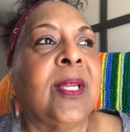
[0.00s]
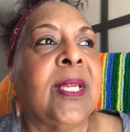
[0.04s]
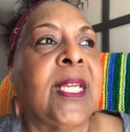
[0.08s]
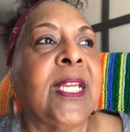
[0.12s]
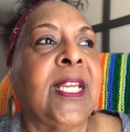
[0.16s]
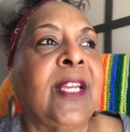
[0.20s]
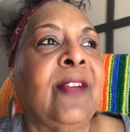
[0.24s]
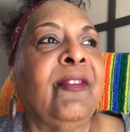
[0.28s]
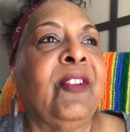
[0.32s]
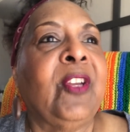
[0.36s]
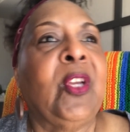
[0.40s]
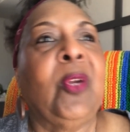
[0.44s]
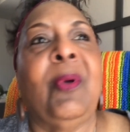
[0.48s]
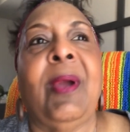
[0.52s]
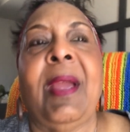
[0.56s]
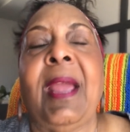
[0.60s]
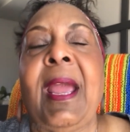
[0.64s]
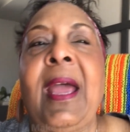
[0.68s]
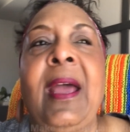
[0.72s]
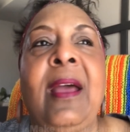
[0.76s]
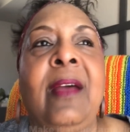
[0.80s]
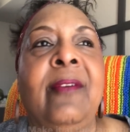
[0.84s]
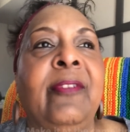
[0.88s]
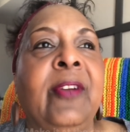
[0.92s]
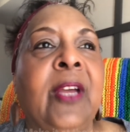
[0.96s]
If you
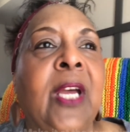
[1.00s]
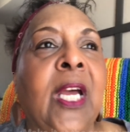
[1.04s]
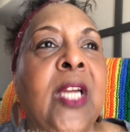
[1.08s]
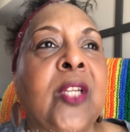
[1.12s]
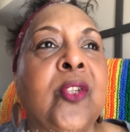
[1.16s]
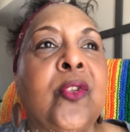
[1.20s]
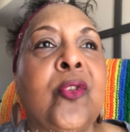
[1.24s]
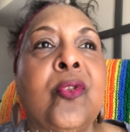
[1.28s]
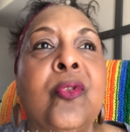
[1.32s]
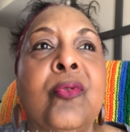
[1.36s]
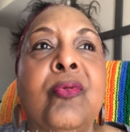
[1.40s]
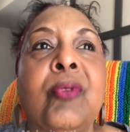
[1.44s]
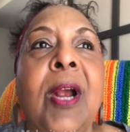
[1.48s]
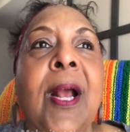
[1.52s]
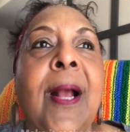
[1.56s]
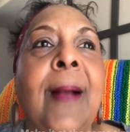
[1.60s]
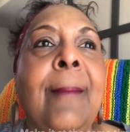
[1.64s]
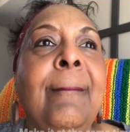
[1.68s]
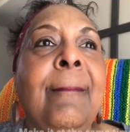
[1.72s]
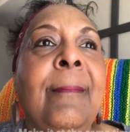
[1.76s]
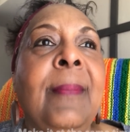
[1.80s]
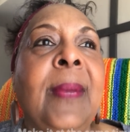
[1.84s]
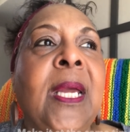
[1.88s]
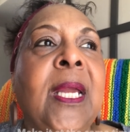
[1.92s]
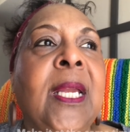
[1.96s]
have a
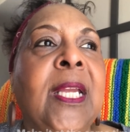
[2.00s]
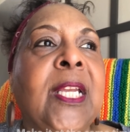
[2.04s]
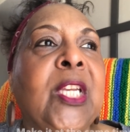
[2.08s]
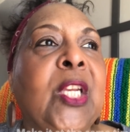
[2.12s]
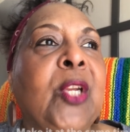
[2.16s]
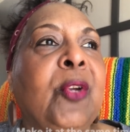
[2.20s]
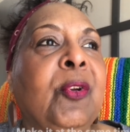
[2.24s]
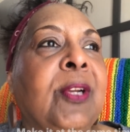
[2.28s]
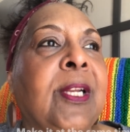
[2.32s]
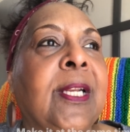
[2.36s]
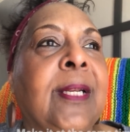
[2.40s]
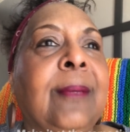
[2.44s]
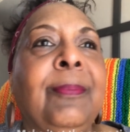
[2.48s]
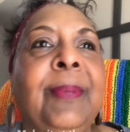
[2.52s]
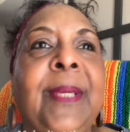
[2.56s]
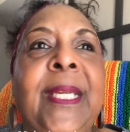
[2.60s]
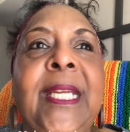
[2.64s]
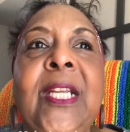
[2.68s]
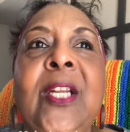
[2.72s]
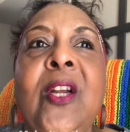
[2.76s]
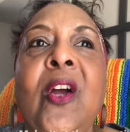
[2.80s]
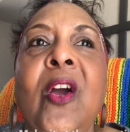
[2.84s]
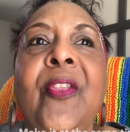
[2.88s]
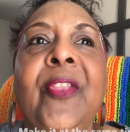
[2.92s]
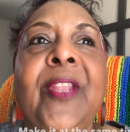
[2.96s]
drum, you can
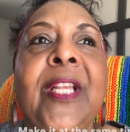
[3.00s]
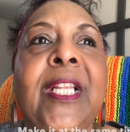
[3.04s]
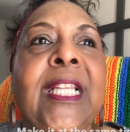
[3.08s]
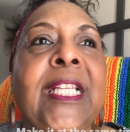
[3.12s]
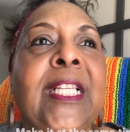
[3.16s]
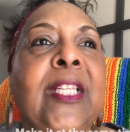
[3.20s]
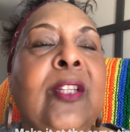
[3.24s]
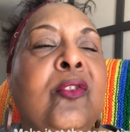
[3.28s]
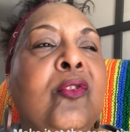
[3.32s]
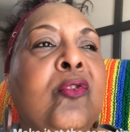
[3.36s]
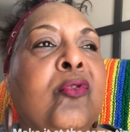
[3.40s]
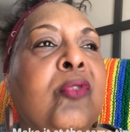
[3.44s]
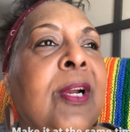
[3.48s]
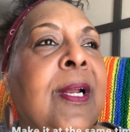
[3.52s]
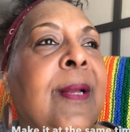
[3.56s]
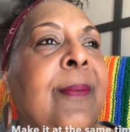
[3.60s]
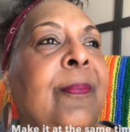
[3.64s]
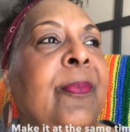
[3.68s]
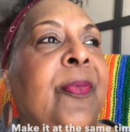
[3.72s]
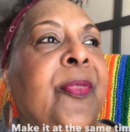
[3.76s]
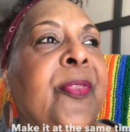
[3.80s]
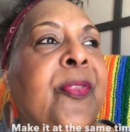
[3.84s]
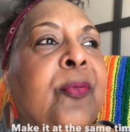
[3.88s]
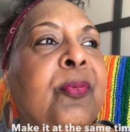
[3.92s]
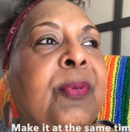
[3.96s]
beat on the little drum
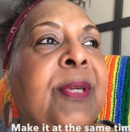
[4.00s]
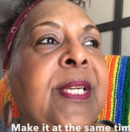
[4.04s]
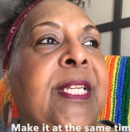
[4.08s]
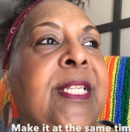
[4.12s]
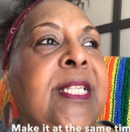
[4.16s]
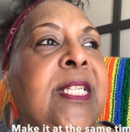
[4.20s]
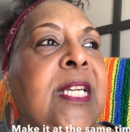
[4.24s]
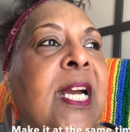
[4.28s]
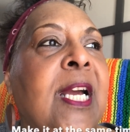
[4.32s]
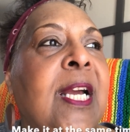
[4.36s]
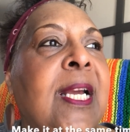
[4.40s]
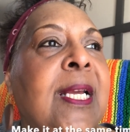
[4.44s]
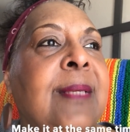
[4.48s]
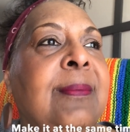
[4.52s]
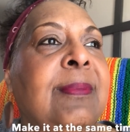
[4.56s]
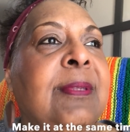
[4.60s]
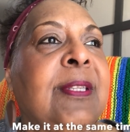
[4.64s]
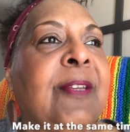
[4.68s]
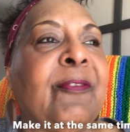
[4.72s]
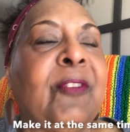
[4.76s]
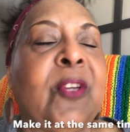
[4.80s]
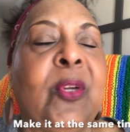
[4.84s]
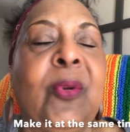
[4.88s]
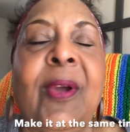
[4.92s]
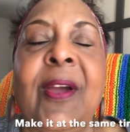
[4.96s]
3 times.
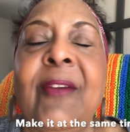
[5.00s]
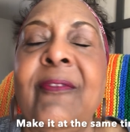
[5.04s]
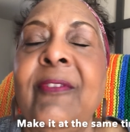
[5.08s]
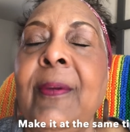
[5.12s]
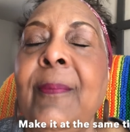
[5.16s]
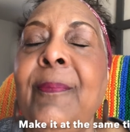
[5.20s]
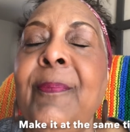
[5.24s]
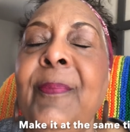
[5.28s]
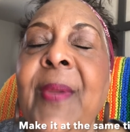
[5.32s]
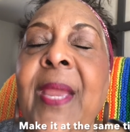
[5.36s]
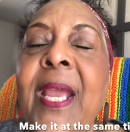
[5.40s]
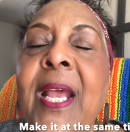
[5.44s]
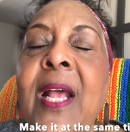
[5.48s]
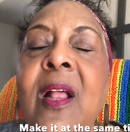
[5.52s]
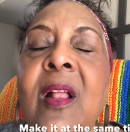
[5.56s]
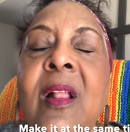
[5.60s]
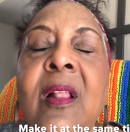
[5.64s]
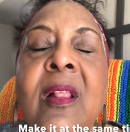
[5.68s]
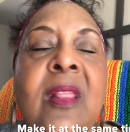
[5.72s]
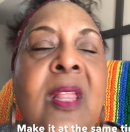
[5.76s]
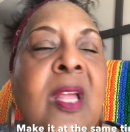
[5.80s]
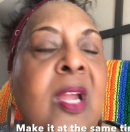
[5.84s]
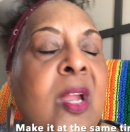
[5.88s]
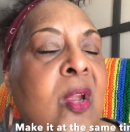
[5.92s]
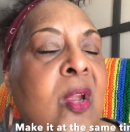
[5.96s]
If you have a
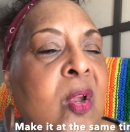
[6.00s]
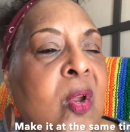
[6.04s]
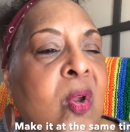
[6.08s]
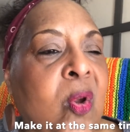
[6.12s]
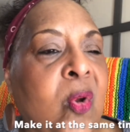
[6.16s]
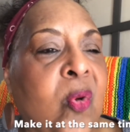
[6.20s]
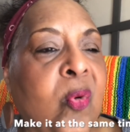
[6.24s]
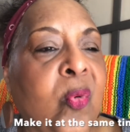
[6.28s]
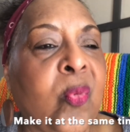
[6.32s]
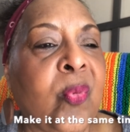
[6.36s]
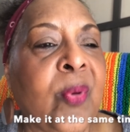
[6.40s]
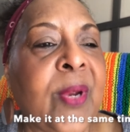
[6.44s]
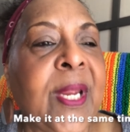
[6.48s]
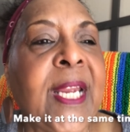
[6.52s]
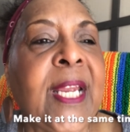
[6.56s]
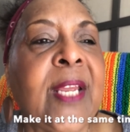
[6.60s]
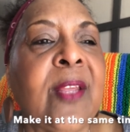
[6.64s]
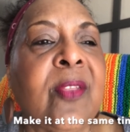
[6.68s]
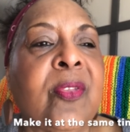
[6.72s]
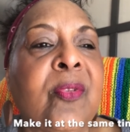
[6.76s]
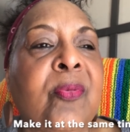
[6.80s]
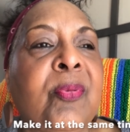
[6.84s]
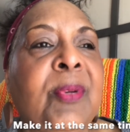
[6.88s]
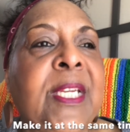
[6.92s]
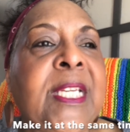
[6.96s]
bell, ring it
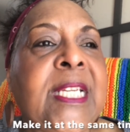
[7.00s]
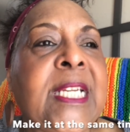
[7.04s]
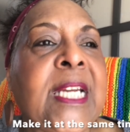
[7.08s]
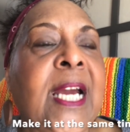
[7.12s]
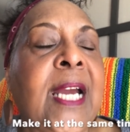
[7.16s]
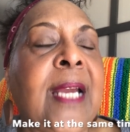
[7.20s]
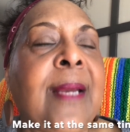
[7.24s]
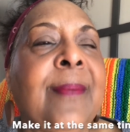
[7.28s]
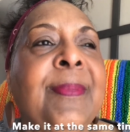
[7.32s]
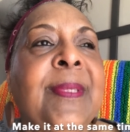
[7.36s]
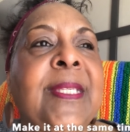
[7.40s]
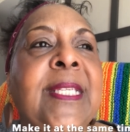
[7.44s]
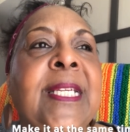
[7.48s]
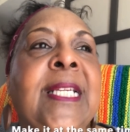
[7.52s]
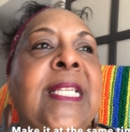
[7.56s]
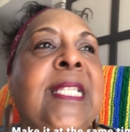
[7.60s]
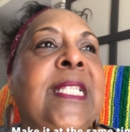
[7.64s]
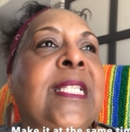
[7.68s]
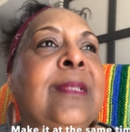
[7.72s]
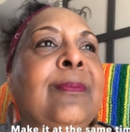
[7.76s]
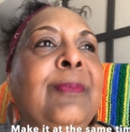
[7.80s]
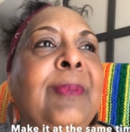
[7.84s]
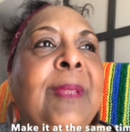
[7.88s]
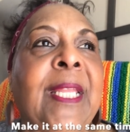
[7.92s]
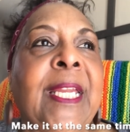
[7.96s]
3 times.
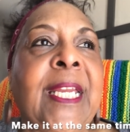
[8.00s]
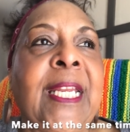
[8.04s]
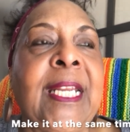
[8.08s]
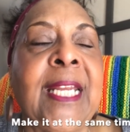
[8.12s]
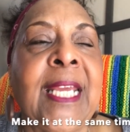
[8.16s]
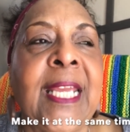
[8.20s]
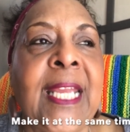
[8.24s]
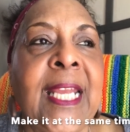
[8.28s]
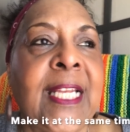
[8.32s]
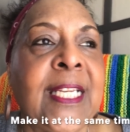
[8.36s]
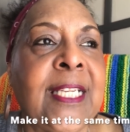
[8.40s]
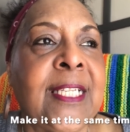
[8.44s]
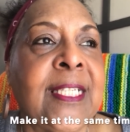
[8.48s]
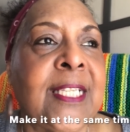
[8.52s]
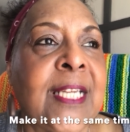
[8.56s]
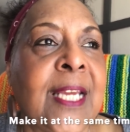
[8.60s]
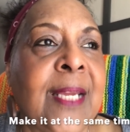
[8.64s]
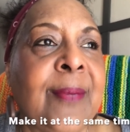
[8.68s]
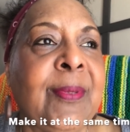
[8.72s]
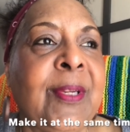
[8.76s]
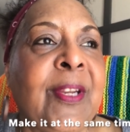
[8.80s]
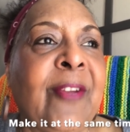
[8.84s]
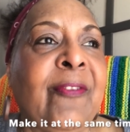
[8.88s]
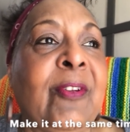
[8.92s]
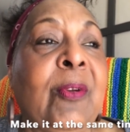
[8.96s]
Explain ahead of time
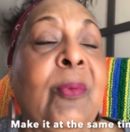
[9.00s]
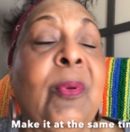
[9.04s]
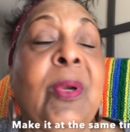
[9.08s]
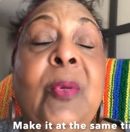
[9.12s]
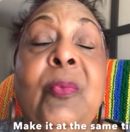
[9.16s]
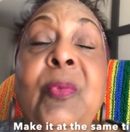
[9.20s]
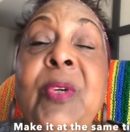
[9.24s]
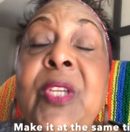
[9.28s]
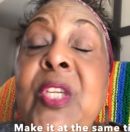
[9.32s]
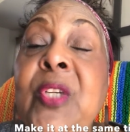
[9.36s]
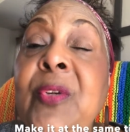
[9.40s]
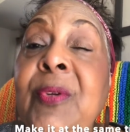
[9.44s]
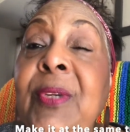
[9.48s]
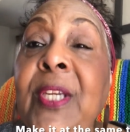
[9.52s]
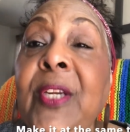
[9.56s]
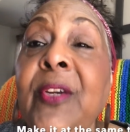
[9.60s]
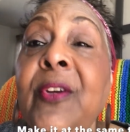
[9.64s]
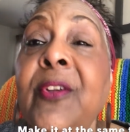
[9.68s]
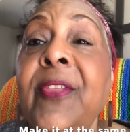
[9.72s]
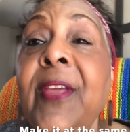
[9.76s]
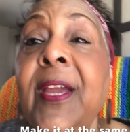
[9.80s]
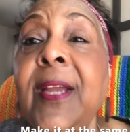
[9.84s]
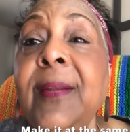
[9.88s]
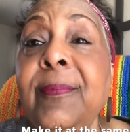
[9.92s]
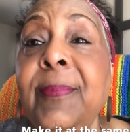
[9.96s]
to everyone when you hear
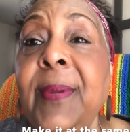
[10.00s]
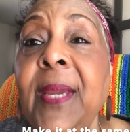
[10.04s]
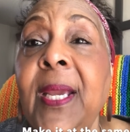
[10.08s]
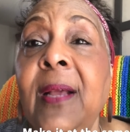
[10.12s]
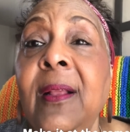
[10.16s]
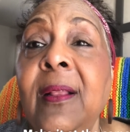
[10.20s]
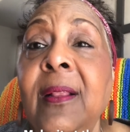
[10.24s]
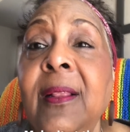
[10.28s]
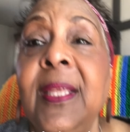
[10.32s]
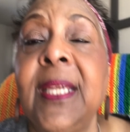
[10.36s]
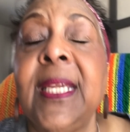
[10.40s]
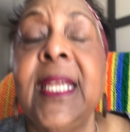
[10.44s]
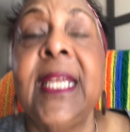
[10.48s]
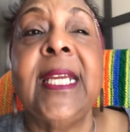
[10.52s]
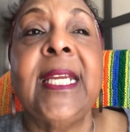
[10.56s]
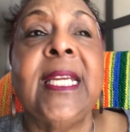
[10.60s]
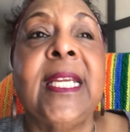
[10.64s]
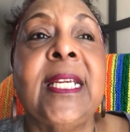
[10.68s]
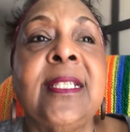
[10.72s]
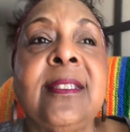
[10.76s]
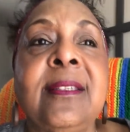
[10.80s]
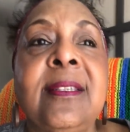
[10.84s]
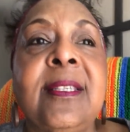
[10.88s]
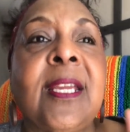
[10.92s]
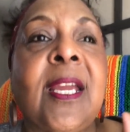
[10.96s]
that bell,
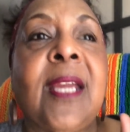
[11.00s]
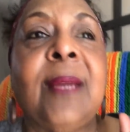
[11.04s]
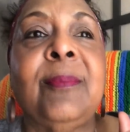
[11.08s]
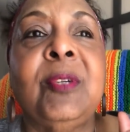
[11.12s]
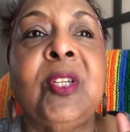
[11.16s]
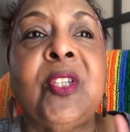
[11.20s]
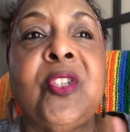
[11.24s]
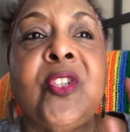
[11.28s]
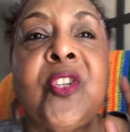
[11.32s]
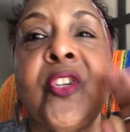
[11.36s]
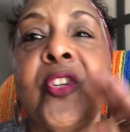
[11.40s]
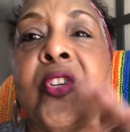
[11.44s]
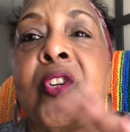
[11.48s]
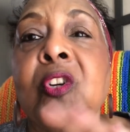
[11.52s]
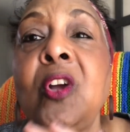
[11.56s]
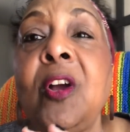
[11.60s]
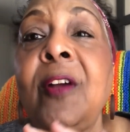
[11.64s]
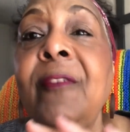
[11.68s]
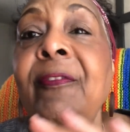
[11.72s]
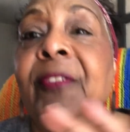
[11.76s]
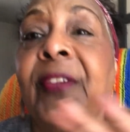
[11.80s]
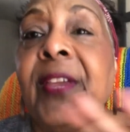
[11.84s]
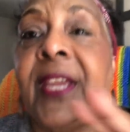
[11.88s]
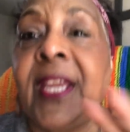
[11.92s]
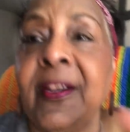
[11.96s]
it's time to turn
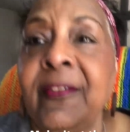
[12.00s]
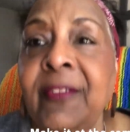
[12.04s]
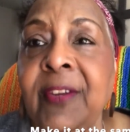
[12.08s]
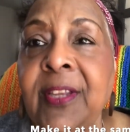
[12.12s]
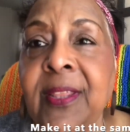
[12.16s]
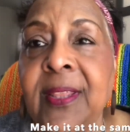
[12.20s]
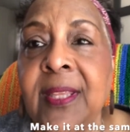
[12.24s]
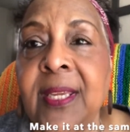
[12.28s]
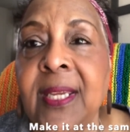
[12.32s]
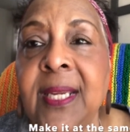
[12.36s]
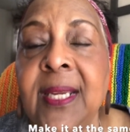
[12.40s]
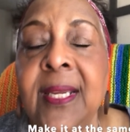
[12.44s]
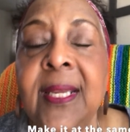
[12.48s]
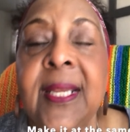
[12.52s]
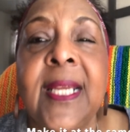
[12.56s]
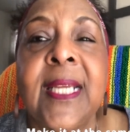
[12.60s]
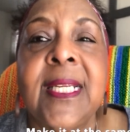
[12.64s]
off everything.